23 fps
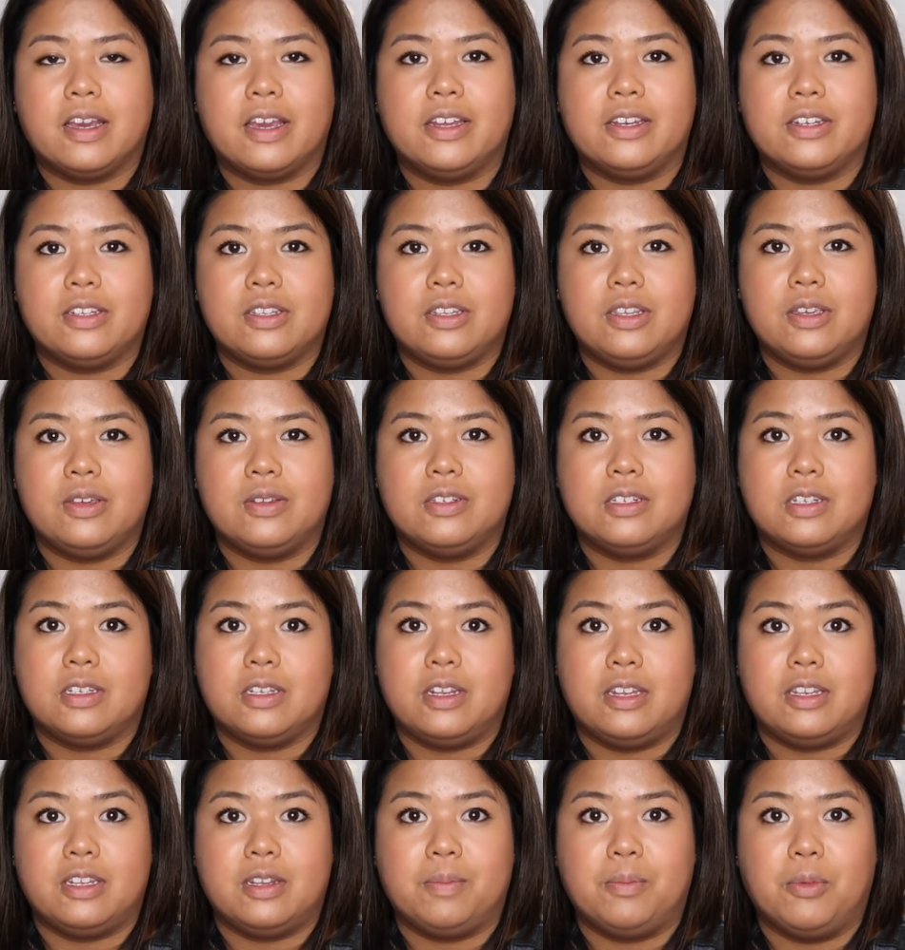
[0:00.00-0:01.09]
I just use a
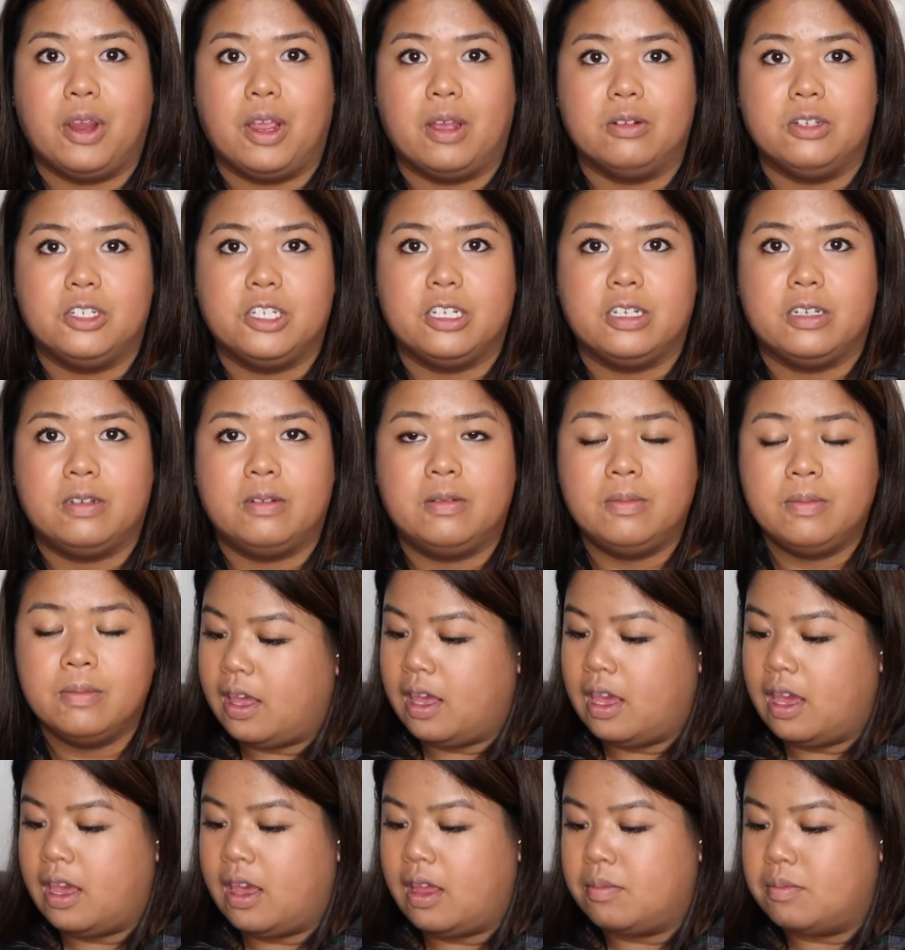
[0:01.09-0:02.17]
tinted brow gel,
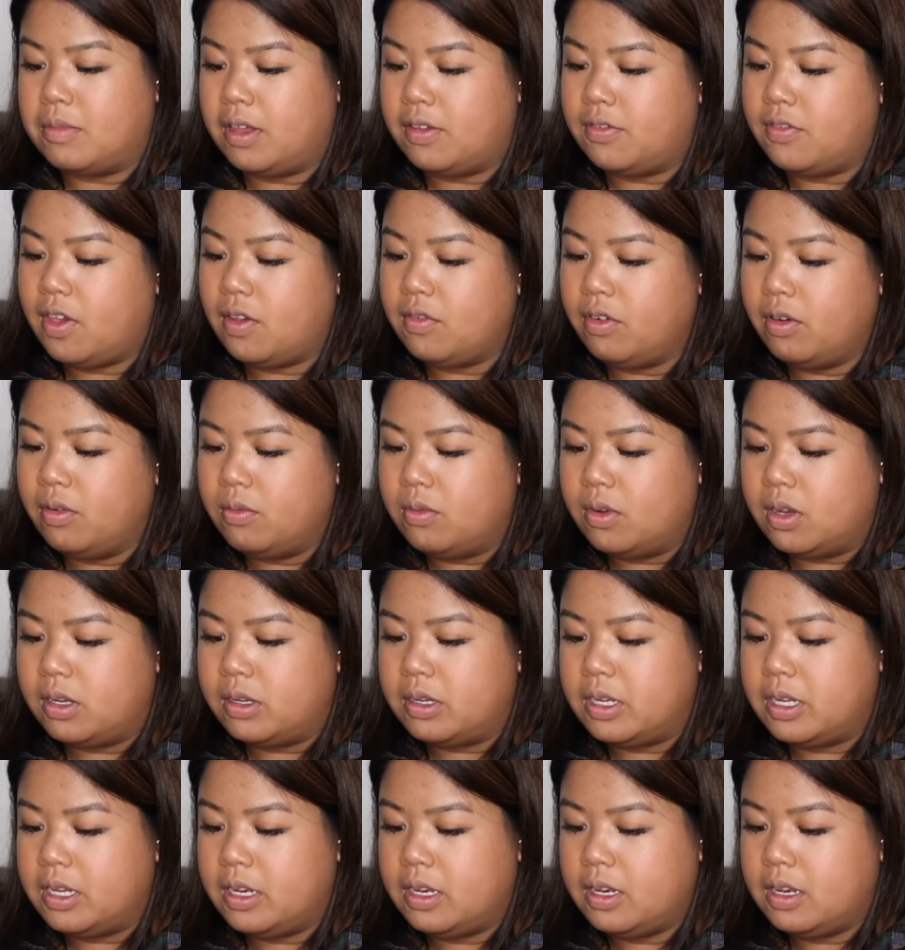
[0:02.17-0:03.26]
and my favorite
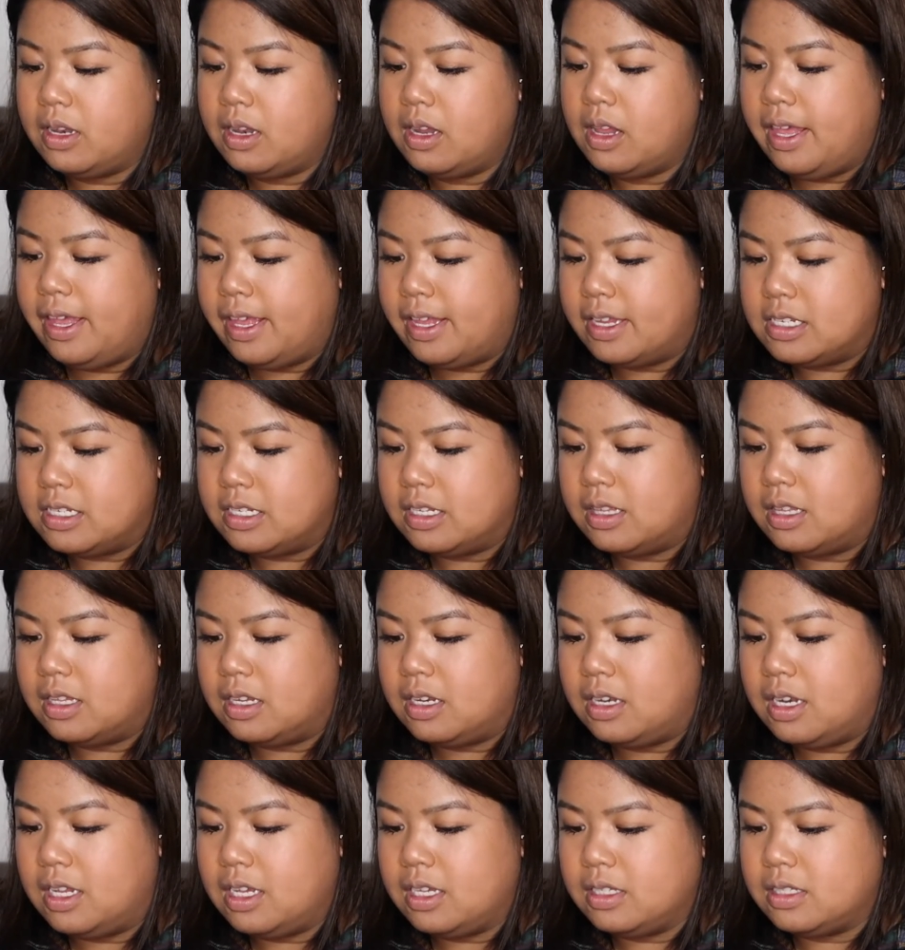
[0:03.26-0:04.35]
one is the
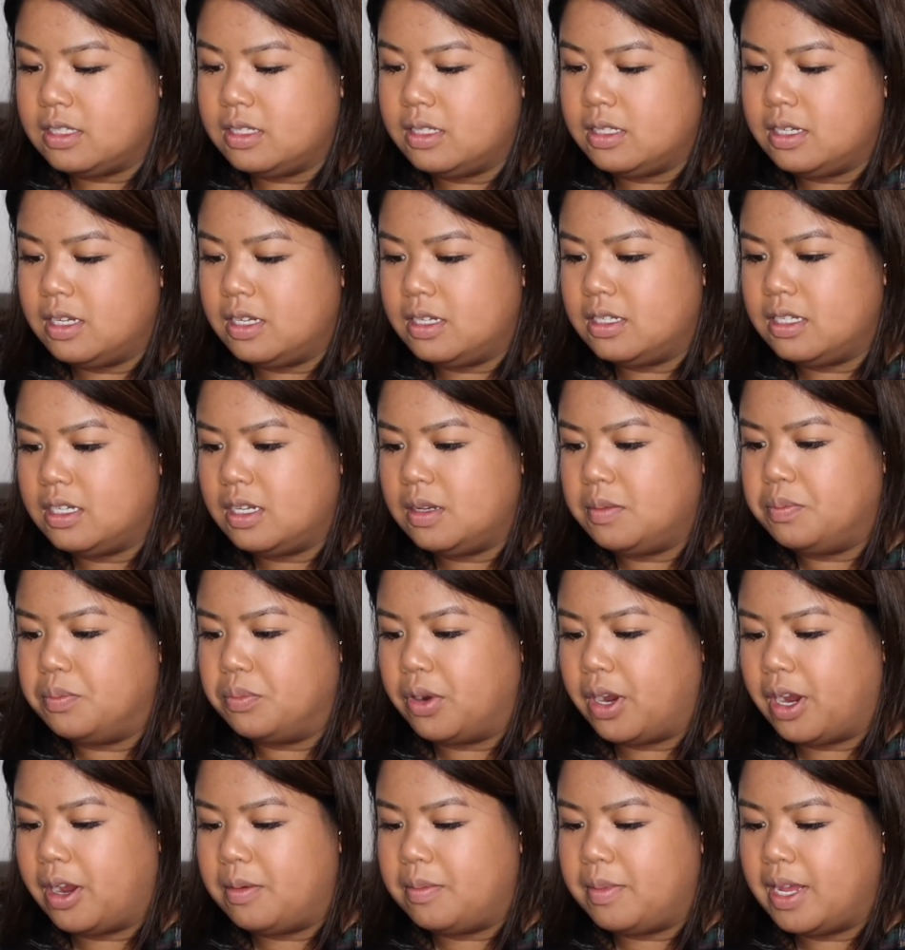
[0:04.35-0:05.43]
NYX Tinted
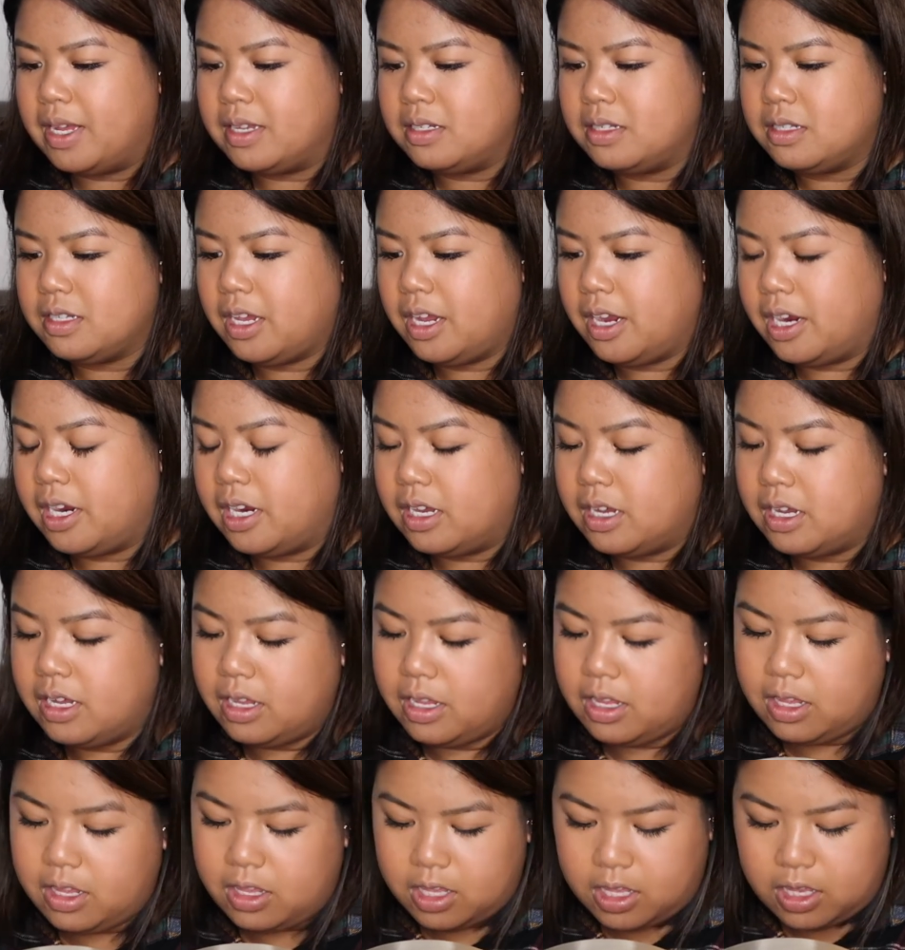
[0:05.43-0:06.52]
Brow Mascara
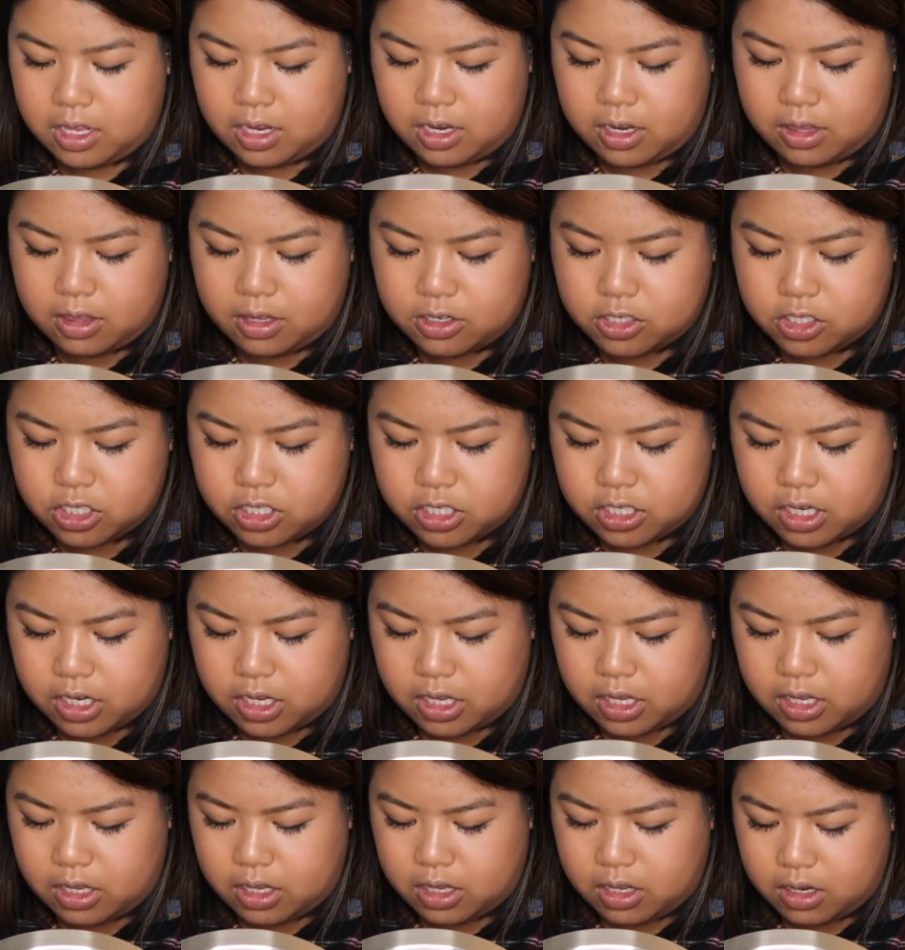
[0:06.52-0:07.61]
in the
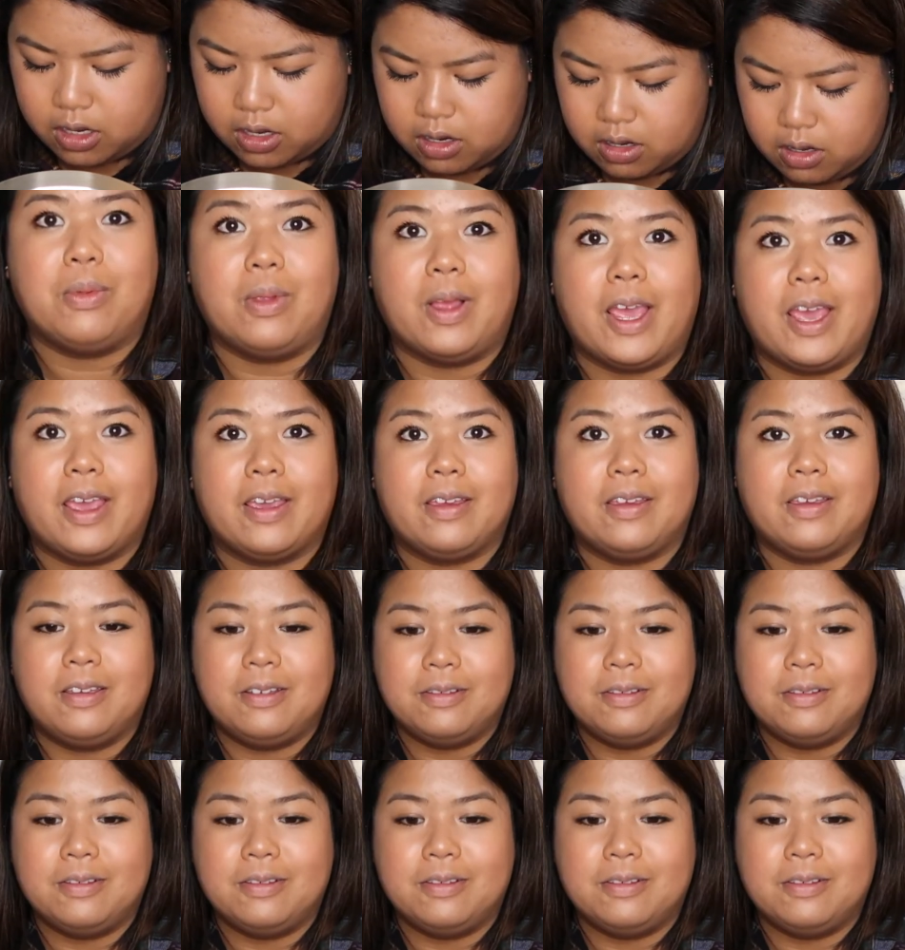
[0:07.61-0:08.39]
shade Black.